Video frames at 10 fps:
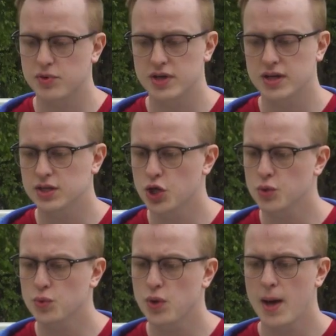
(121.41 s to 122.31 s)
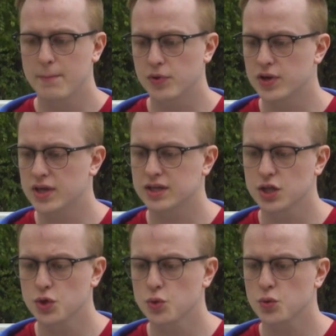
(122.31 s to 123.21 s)
bring you,
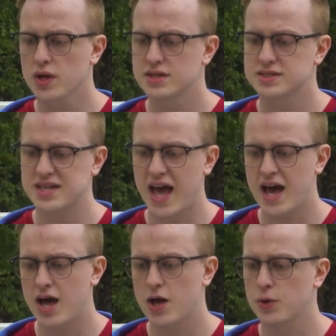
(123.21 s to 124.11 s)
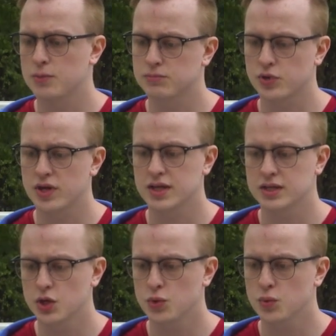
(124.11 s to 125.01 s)
bring you down,
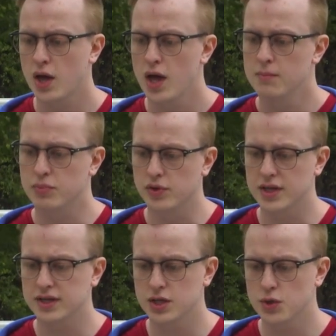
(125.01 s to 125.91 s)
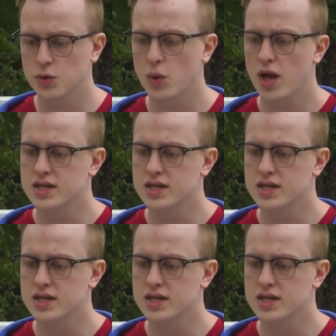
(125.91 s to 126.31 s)
bring you, bring you